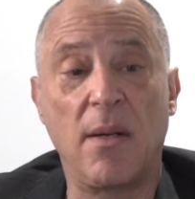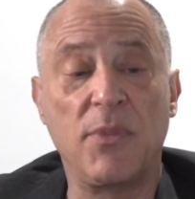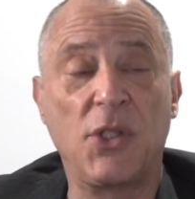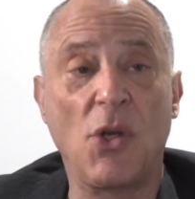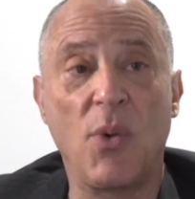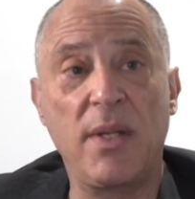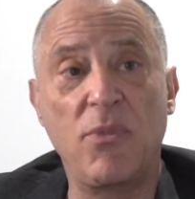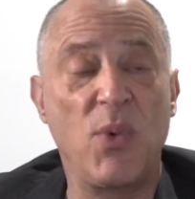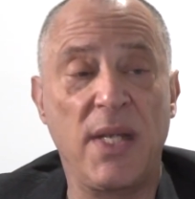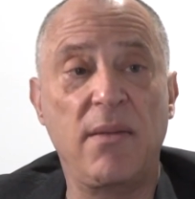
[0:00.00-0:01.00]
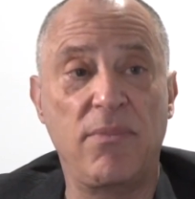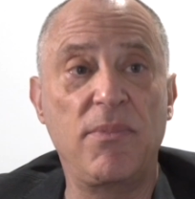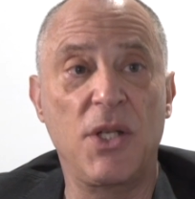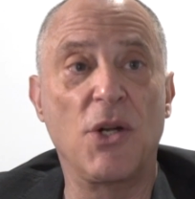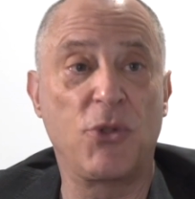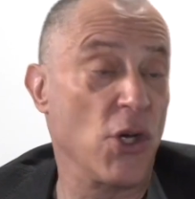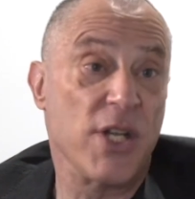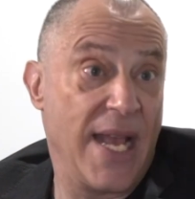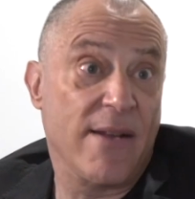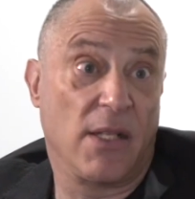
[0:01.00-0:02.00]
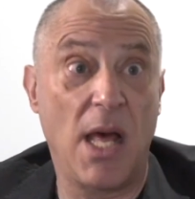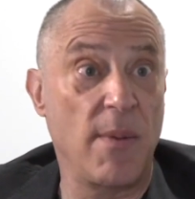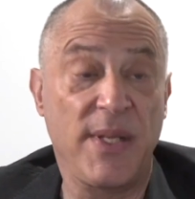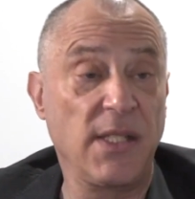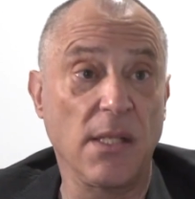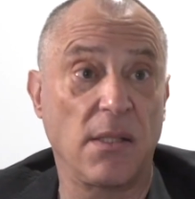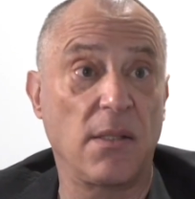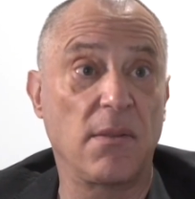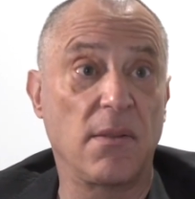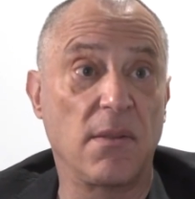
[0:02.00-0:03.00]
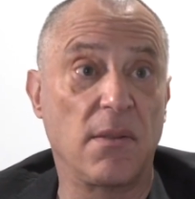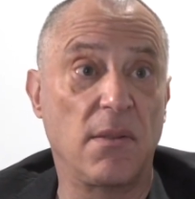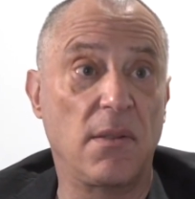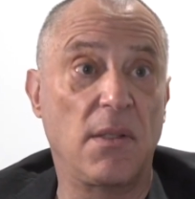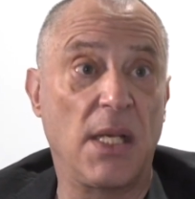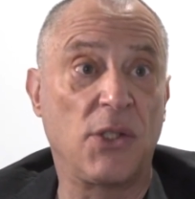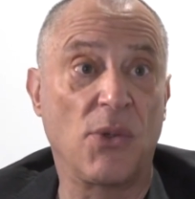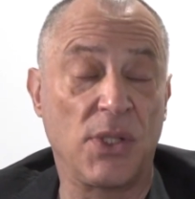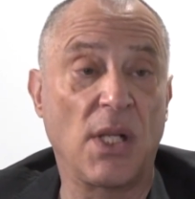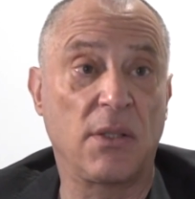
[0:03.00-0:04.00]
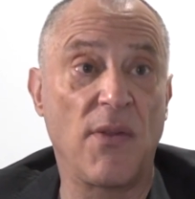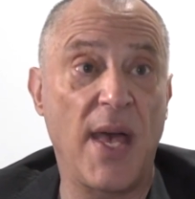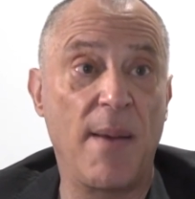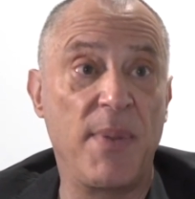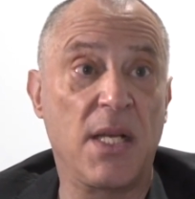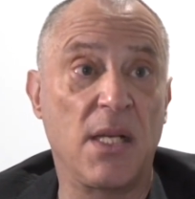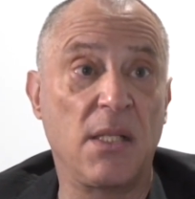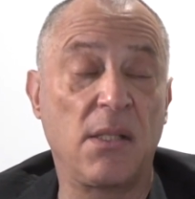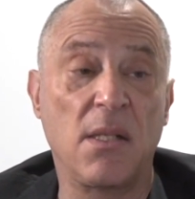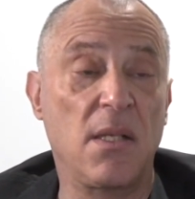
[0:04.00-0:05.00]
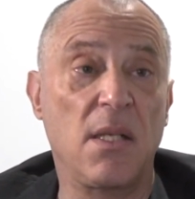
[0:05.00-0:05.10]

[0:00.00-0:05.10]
So we turn down a lot of business. As a result of that, because.